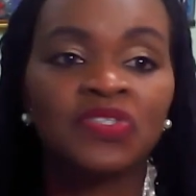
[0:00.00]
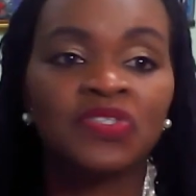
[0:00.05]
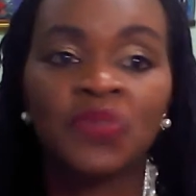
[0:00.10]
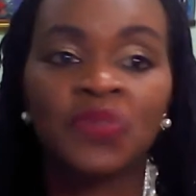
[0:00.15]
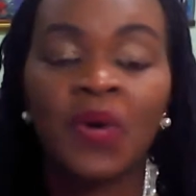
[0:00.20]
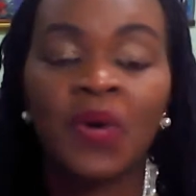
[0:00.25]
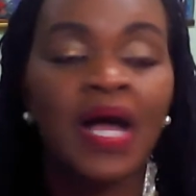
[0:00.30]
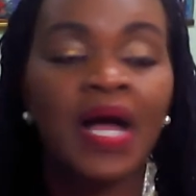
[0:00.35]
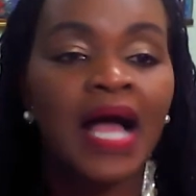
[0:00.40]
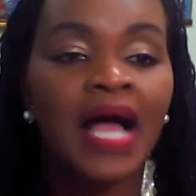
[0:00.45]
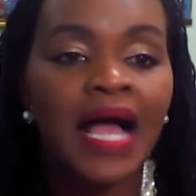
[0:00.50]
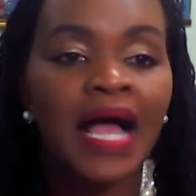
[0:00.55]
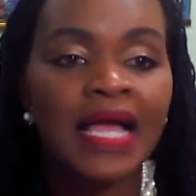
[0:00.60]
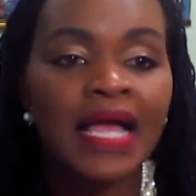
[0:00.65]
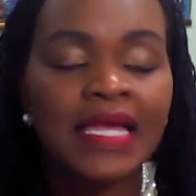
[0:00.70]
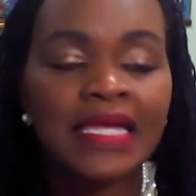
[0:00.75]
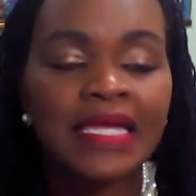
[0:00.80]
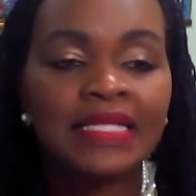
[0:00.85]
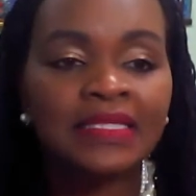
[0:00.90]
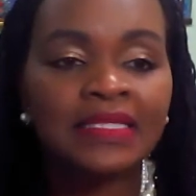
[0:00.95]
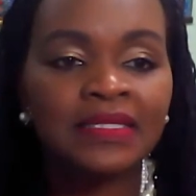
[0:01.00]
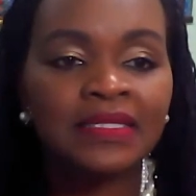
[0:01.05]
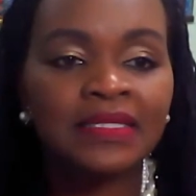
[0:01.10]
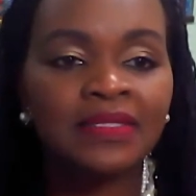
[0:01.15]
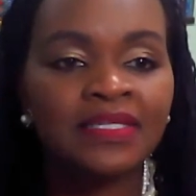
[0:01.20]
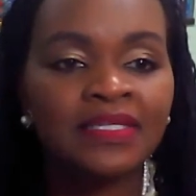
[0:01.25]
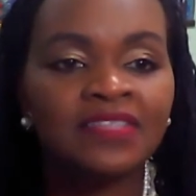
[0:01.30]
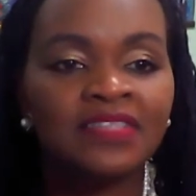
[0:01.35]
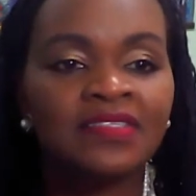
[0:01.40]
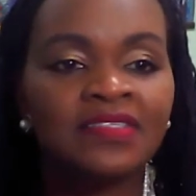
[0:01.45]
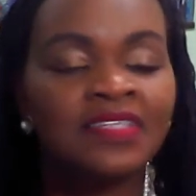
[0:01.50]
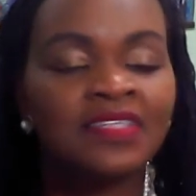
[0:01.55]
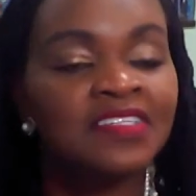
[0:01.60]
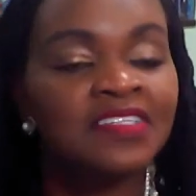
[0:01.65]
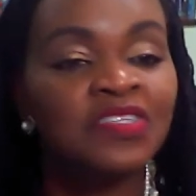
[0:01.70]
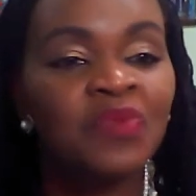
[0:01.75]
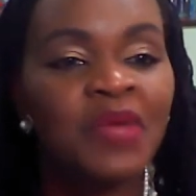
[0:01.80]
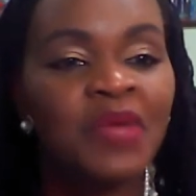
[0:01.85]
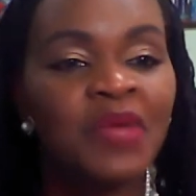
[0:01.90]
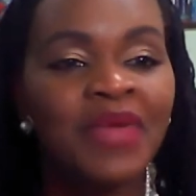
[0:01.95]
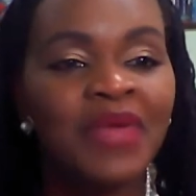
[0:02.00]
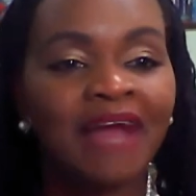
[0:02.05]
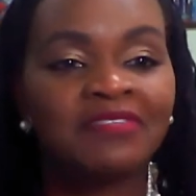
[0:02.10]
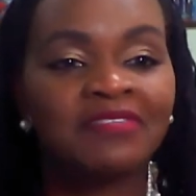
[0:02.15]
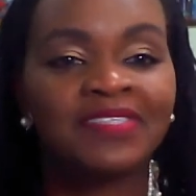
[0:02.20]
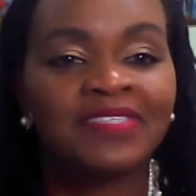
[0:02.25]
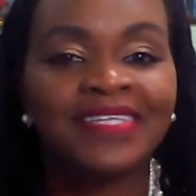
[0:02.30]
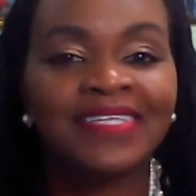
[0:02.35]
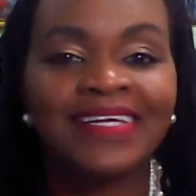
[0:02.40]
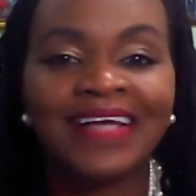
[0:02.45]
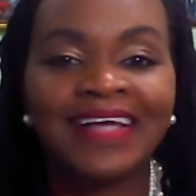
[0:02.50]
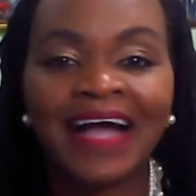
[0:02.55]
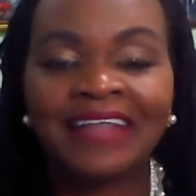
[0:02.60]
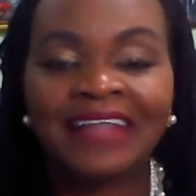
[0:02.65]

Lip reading: So this is the way we have to think.